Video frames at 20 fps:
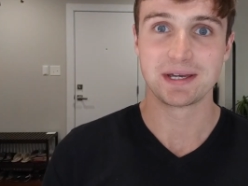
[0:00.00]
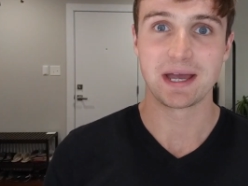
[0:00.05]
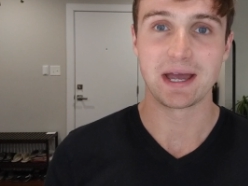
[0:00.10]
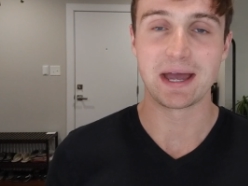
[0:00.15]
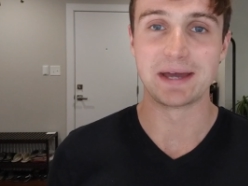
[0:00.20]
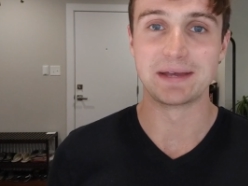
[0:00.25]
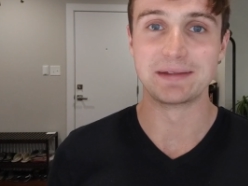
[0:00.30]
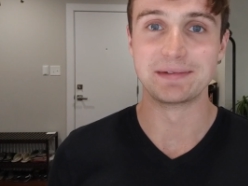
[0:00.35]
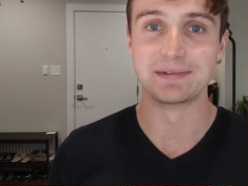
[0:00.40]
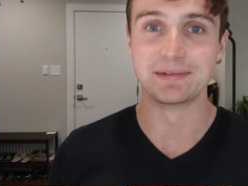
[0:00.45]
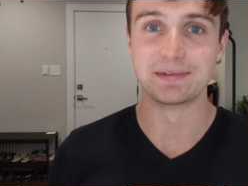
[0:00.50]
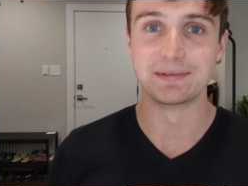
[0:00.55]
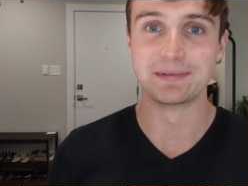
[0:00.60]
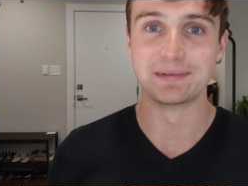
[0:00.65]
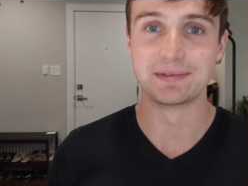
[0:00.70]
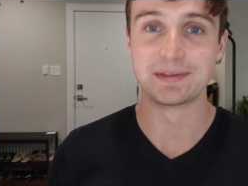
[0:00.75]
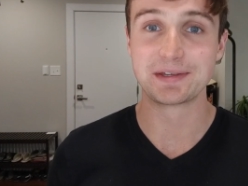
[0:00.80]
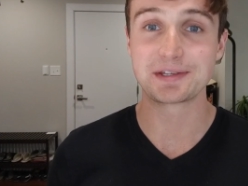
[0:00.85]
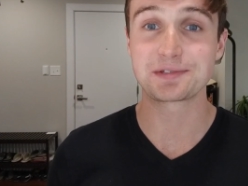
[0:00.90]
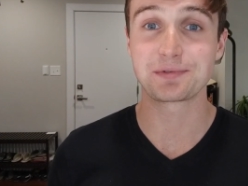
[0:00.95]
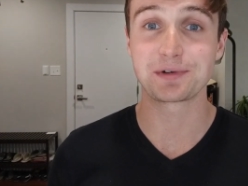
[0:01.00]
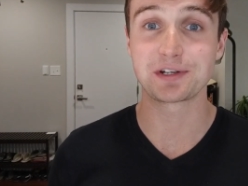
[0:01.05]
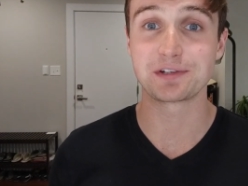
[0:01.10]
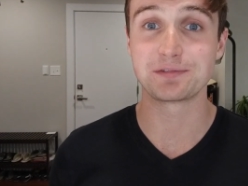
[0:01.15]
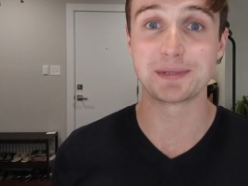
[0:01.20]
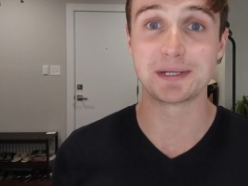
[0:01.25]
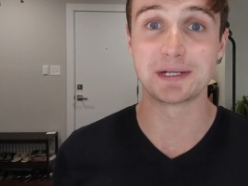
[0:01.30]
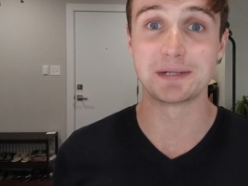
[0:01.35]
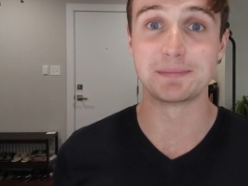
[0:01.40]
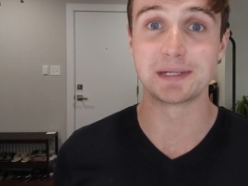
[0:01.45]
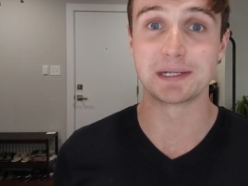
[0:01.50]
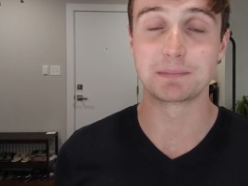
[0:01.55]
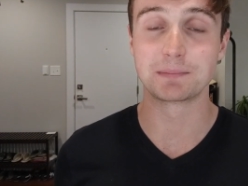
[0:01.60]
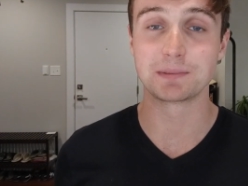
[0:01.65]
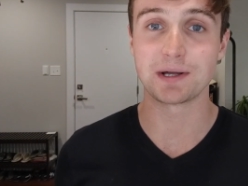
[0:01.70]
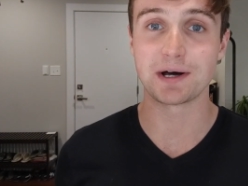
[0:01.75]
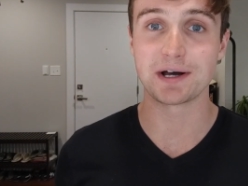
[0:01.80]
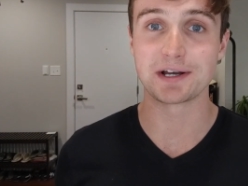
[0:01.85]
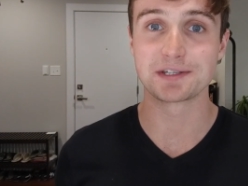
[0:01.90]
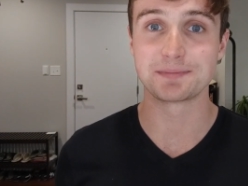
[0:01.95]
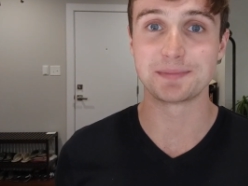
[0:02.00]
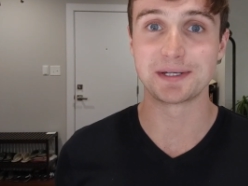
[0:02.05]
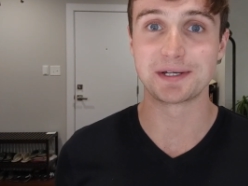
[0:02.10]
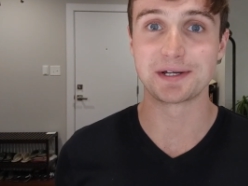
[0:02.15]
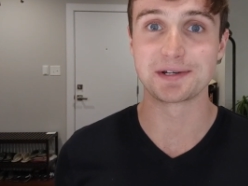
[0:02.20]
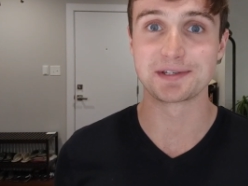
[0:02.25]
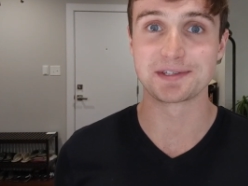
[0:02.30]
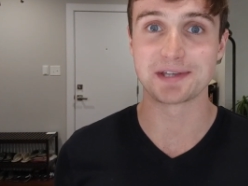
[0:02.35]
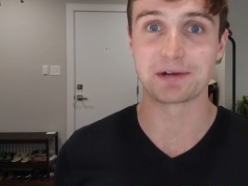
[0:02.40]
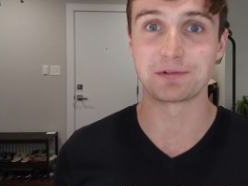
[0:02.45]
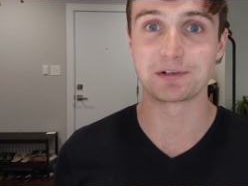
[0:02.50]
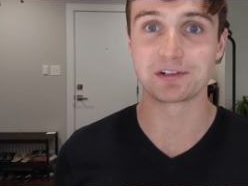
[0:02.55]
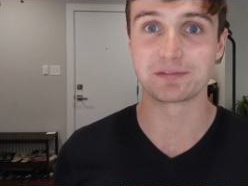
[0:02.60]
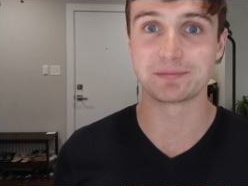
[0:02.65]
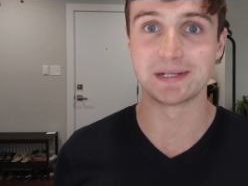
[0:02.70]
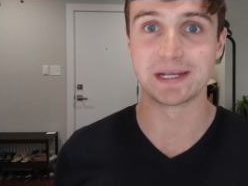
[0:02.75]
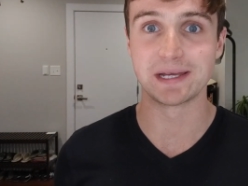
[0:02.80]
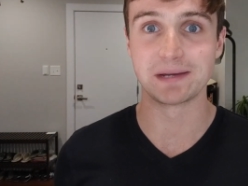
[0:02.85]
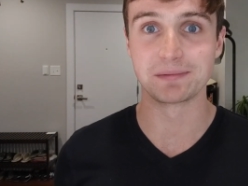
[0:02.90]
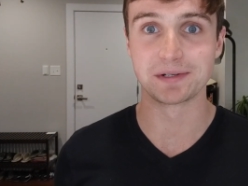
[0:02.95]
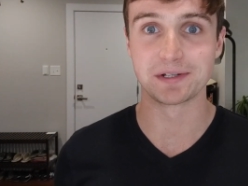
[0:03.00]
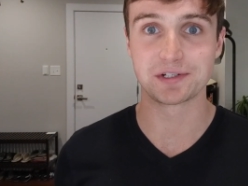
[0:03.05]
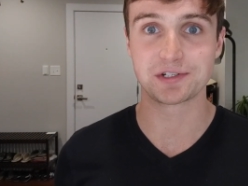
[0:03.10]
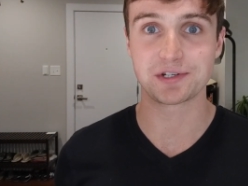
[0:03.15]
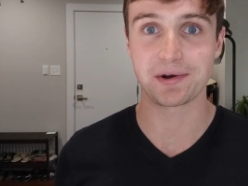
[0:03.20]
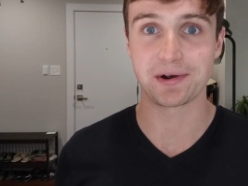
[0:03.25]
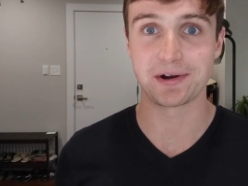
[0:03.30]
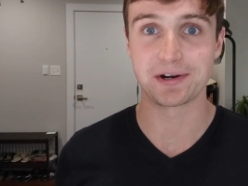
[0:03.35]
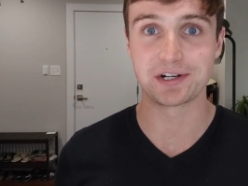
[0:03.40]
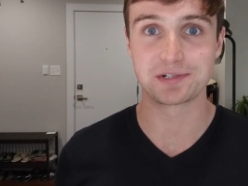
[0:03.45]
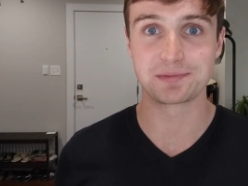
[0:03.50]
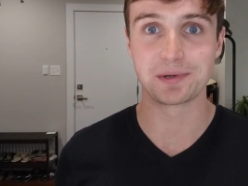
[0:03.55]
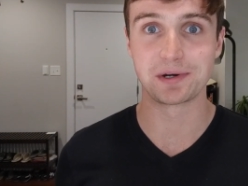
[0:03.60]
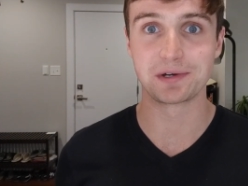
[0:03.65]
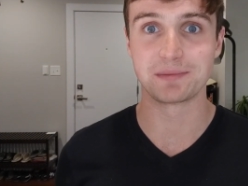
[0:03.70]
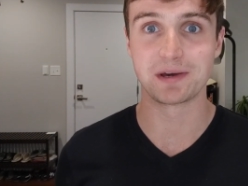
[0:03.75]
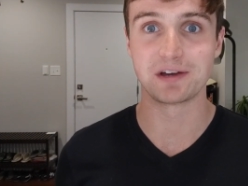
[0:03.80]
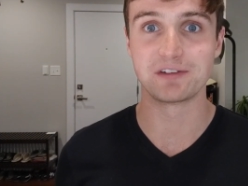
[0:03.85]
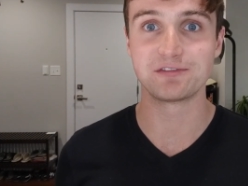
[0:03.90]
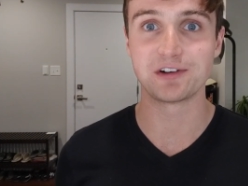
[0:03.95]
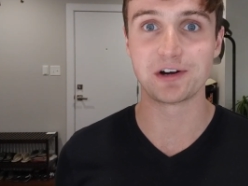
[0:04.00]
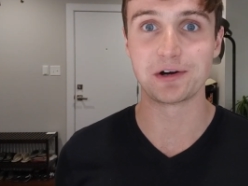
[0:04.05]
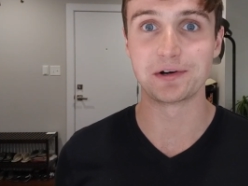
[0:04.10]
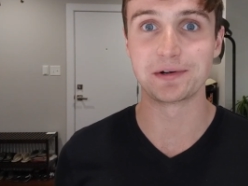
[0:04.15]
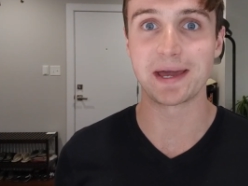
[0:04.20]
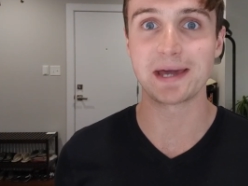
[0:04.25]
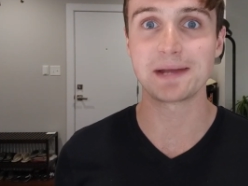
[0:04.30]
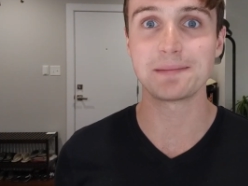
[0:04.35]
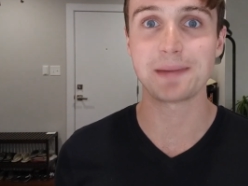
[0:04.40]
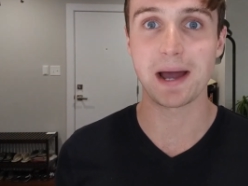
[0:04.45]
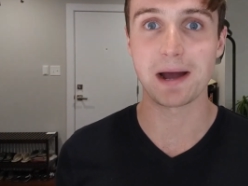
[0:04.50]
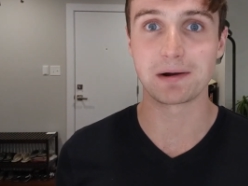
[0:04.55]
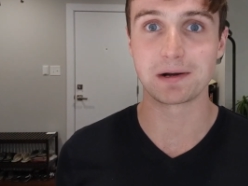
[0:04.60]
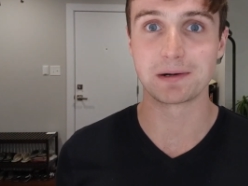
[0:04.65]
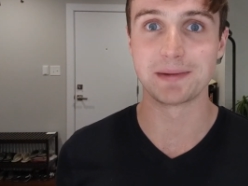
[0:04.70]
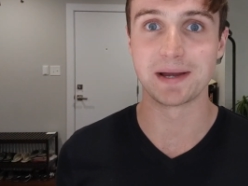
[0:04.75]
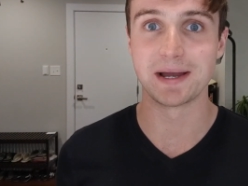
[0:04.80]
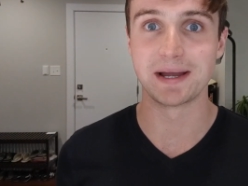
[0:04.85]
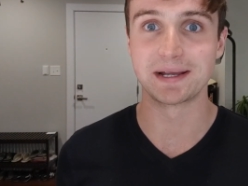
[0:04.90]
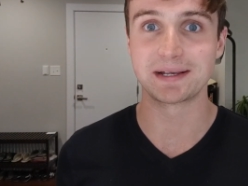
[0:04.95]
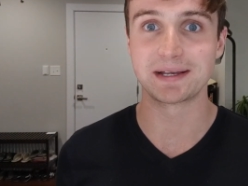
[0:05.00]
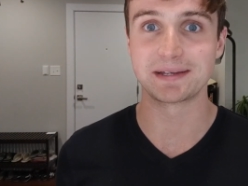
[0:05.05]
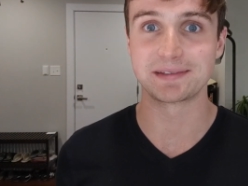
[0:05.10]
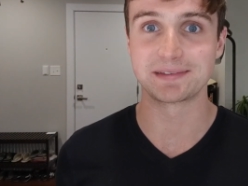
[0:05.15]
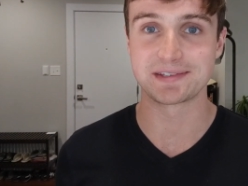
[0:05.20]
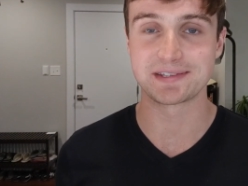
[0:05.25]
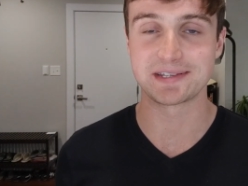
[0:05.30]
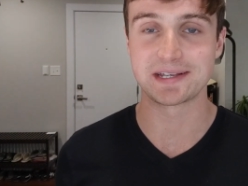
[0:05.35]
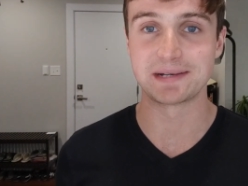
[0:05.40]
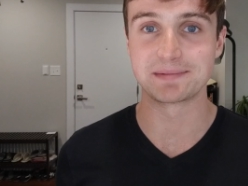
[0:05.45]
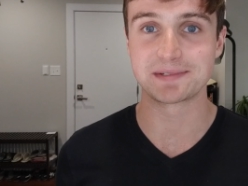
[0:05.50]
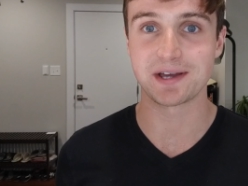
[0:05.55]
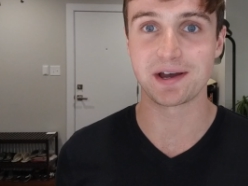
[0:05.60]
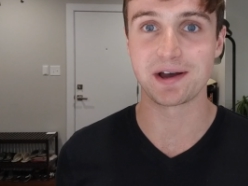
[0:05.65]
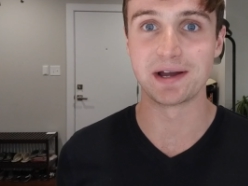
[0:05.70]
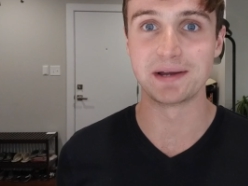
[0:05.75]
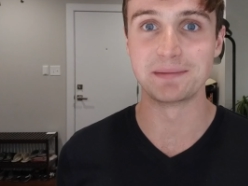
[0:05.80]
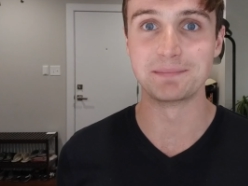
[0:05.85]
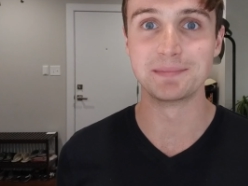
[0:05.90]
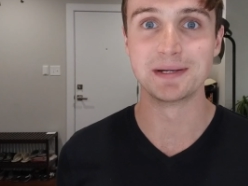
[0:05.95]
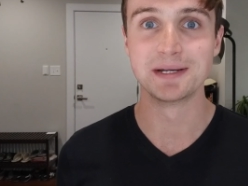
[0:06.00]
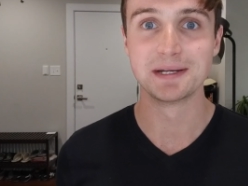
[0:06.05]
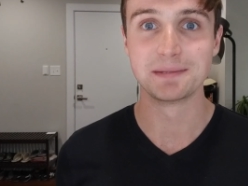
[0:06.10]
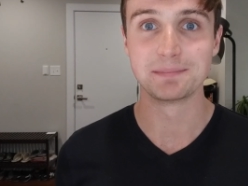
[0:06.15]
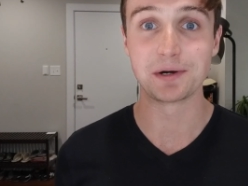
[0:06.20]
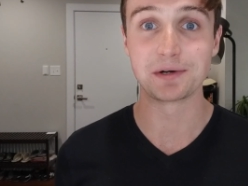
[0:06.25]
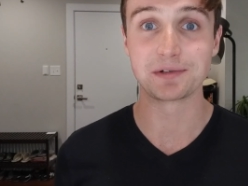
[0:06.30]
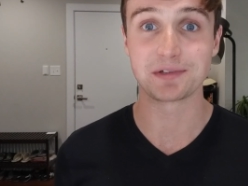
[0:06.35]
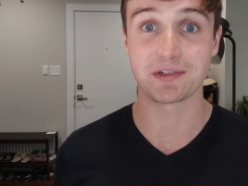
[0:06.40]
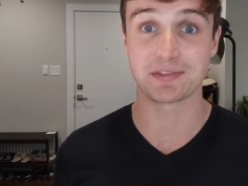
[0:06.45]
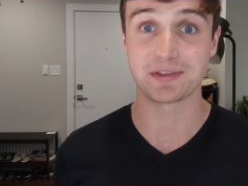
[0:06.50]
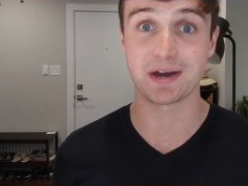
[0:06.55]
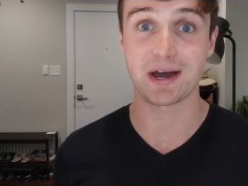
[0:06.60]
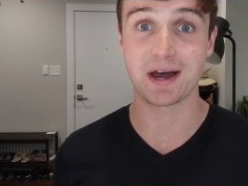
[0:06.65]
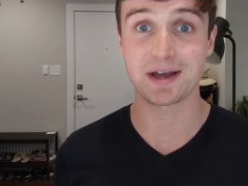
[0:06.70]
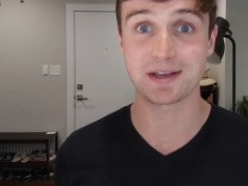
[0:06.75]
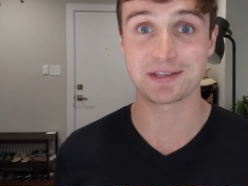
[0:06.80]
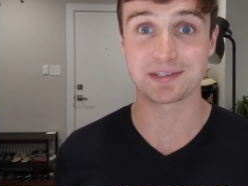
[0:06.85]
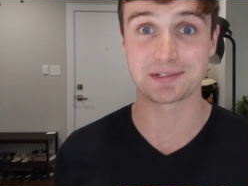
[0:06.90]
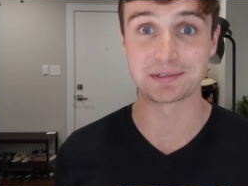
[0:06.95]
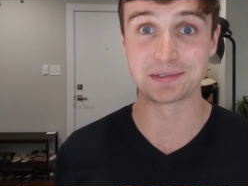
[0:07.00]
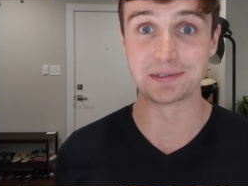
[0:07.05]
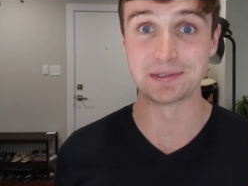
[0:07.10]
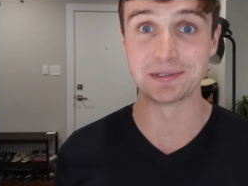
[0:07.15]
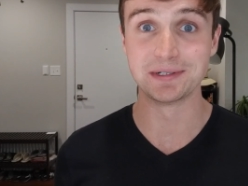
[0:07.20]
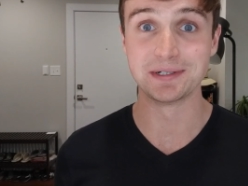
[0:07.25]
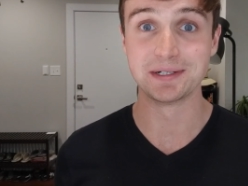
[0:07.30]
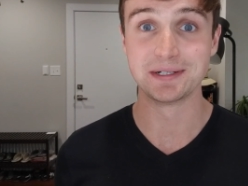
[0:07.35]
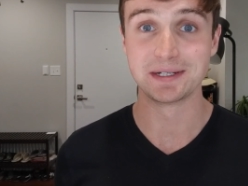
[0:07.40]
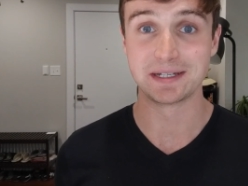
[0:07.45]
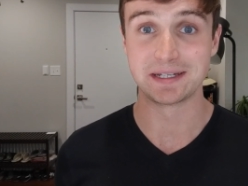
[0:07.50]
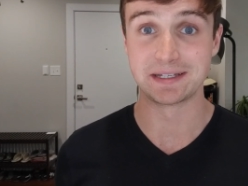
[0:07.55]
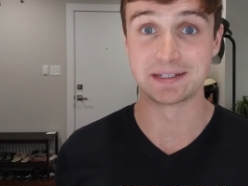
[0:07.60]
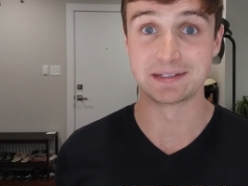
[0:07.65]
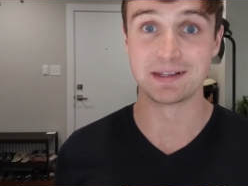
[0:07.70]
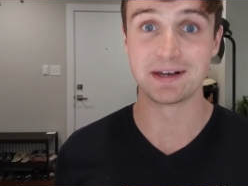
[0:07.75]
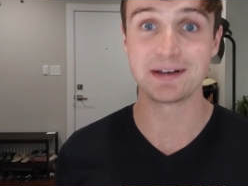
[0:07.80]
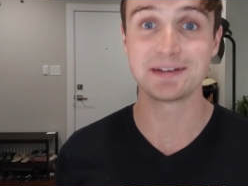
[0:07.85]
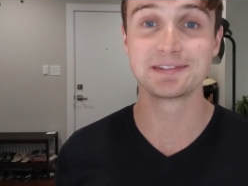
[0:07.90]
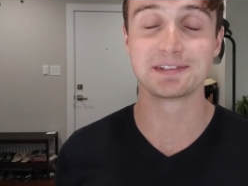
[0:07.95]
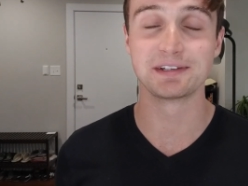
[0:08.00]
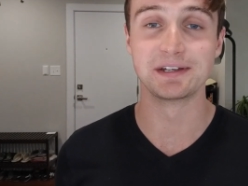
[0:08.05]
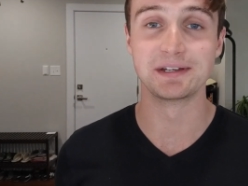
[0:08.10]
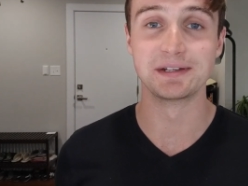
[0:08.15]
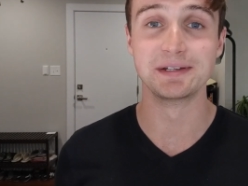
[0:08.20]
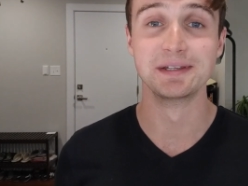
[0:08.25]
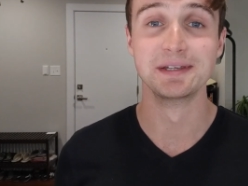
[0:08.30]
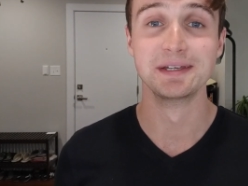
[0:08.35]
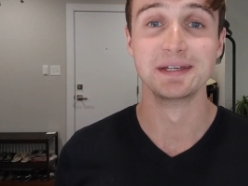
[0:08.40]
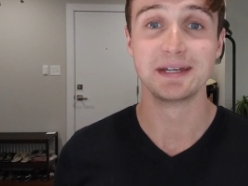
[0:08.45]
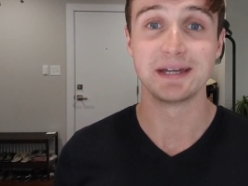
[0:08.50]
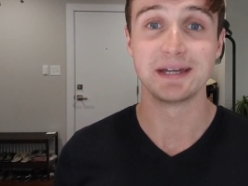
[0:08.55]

And this would have been a big plus because I would have been able to charge both my phone and power bank at the same time, both at the hostel in London